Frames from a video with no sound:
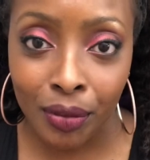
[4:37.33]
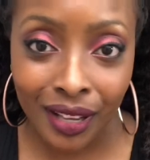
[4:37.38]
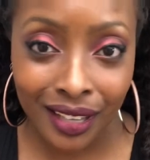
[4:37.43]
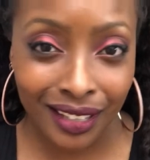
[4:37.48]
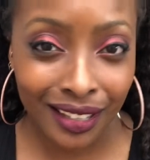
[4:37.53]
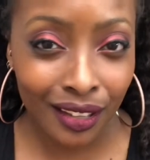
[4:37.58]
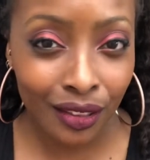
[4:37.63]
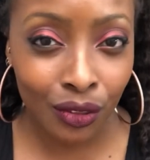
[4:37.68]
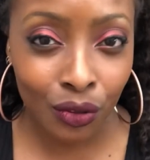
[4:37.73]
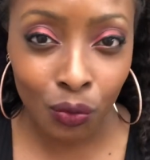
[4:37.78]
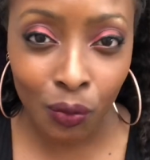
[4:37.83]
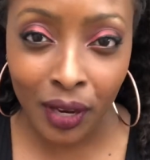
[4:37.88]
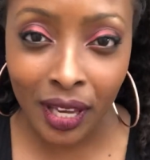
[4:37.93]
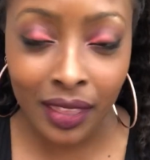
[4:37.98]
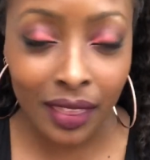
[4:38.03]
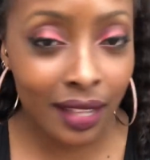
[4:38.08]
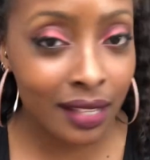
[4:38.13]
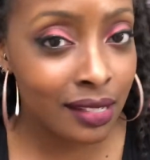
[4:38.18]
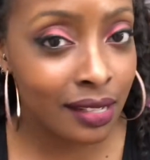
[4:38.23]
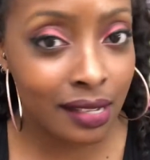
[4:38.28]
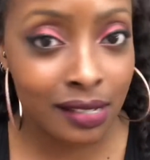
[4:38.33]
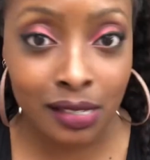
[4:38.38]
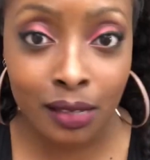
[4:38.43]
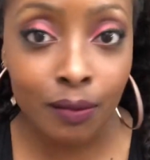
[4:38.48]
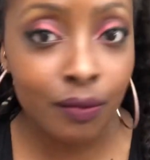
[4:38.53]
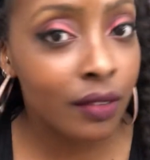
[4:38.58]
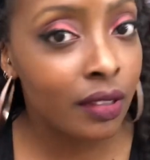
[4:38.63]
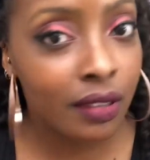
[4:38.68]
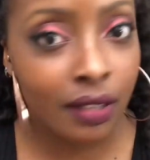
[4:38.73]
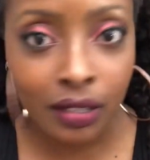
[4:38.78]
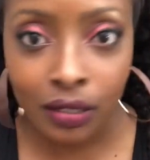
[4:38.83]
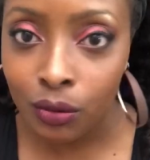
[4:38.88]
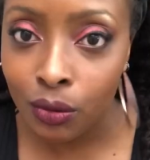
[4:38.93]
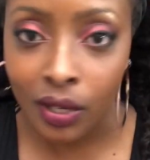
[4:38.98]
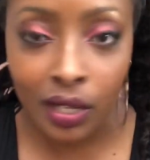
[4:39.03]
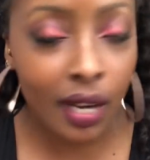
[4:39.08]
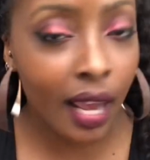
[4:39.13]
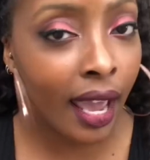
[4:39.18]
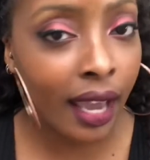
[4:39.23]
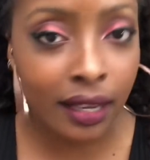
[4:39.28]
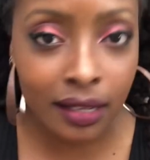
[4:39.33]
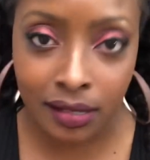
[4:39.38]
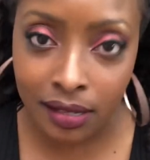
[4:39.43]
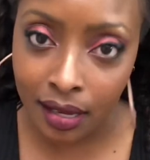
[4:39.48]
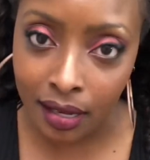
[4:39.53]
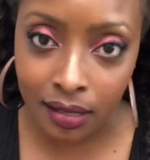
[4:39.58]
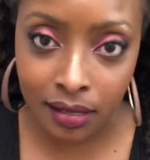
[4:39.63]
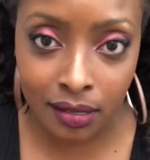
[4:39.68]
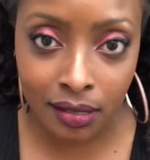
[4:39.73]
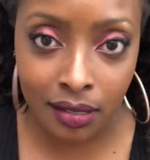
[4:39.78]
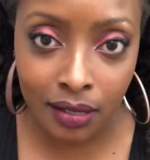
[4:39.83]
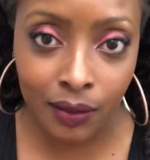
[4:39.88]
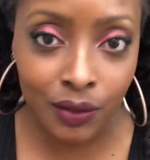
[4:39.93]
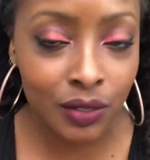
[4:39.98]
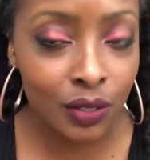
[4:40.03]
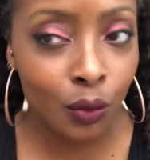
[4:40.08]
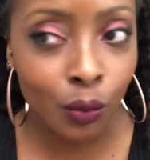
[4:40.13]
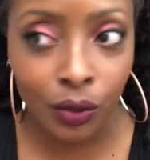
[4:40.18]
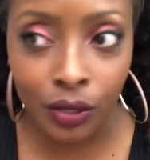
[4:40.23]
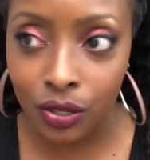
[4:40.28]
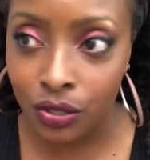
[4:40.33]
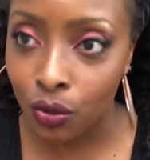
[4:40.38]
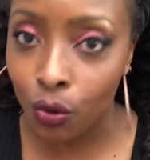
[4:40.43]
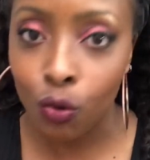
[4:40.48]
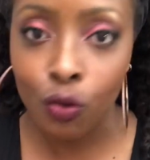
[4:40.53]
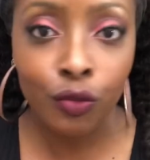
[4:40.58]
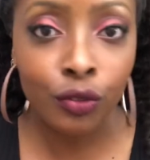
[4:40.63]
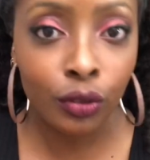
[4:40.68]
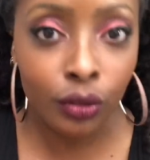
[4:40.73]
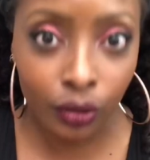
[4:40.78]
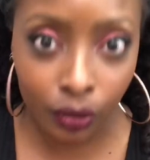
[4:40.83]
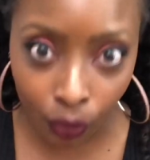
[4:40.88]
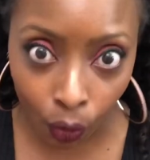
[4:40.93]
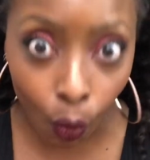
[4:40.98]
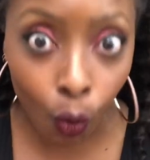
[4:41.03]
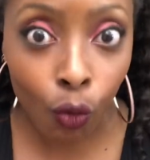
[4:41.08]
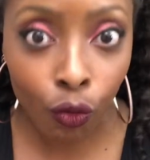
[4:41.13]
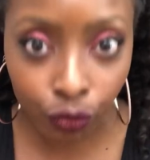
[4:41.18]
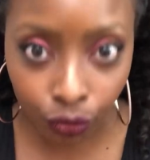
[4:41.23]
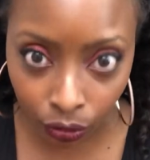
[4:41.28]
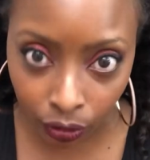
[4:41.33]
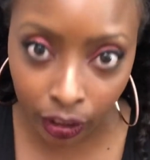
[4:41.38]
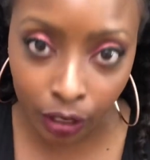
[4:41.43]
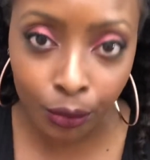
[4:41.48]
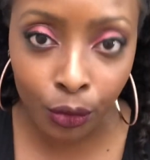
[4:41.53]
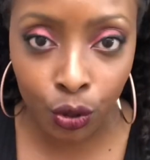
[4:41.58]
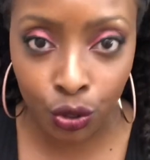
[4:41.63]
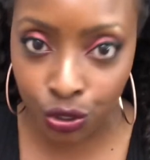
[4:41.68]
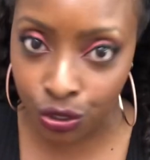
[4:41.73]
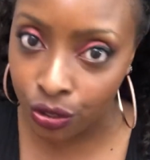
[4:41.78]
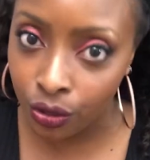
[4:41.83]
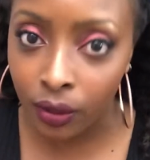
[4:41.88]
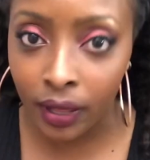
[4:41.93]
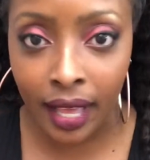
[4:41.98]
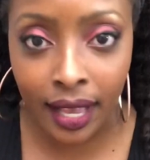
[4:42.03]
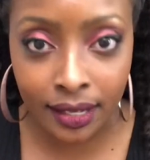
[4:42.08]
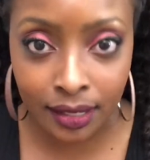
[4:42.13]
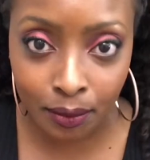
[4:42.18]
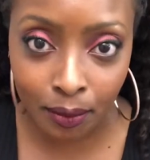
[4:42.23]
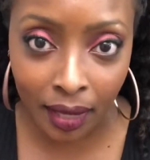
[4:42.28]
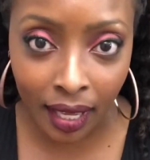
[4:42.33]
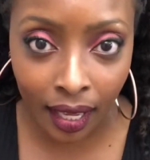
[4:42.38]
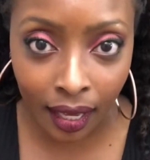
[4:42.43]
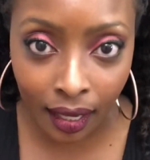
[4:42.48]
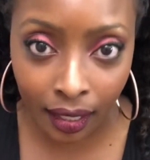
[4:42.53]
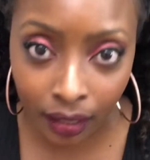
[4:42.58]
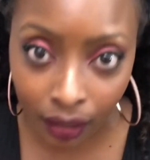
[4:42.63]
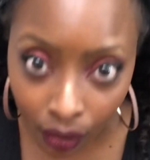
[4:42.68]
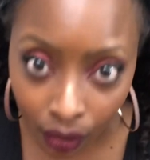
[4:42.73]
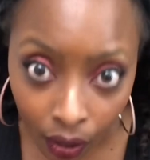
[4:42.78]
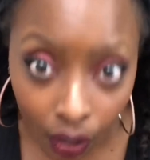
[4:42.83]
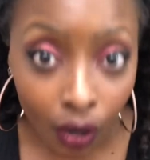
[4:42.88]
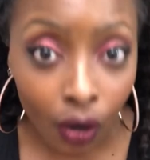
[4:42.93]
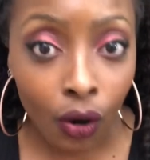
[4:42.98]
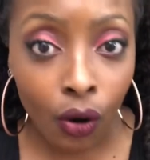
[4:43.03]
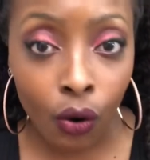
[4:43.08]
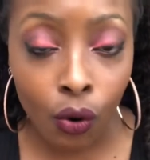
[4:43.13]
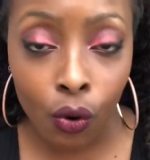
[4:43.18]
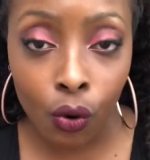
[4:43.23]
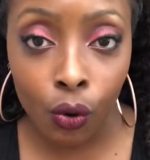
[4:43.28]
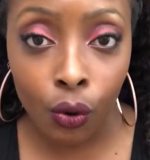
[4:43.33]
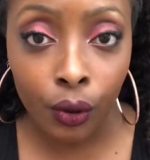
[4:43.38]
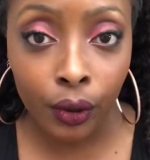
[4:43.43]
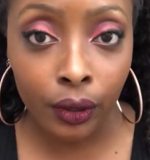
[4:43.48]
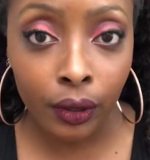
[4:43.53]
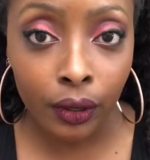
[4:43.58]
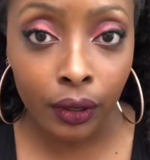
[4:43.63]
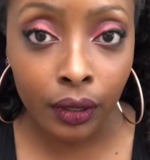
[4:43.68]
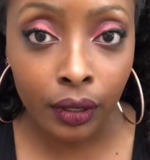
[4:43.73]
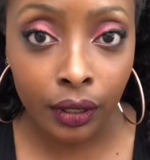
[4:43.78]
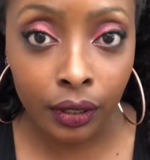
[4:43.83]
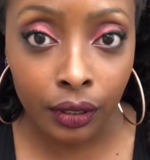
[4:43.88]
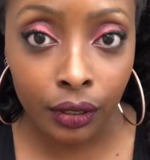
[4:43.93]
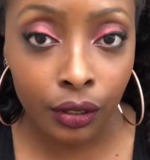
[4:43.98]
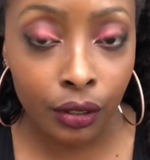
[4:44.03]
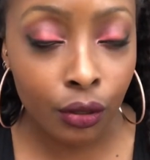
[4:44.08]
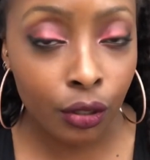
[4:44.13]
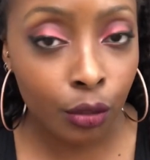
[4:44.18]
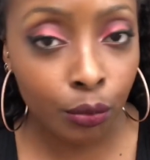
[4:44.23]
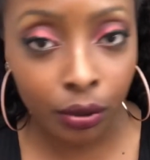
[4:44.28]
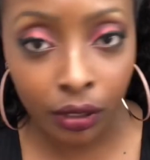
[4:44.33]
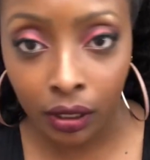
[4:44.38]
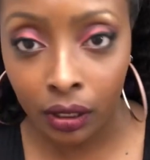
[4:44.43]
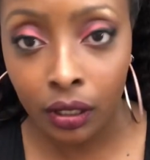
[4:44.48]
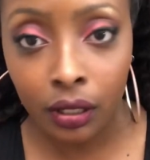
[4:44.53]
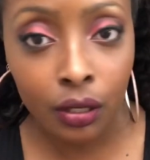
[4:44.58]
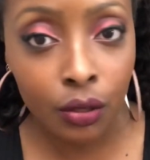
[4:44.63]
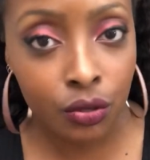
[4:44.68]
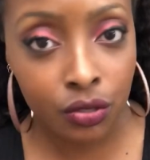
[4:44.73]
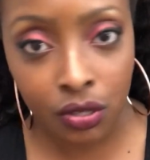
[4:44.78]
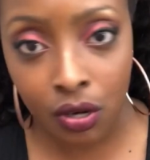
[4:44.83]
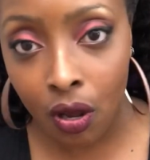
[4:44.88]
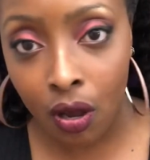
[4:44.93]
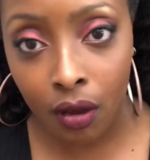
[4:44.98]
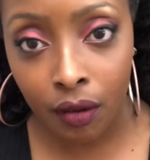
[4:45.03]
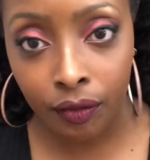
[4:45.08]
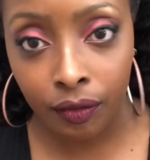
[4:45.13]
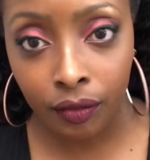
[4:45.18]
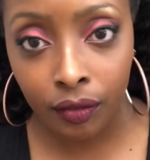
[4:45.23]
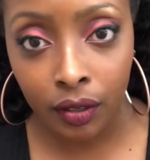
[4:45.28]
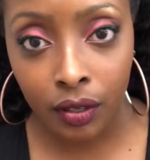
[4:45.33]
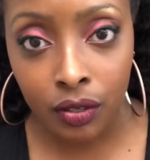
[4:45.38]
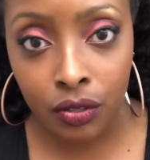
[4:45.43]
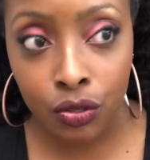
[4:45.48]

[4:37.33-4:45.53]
But either way, that's not something that you can access if someone is overly emotional as a man or, completely closed off.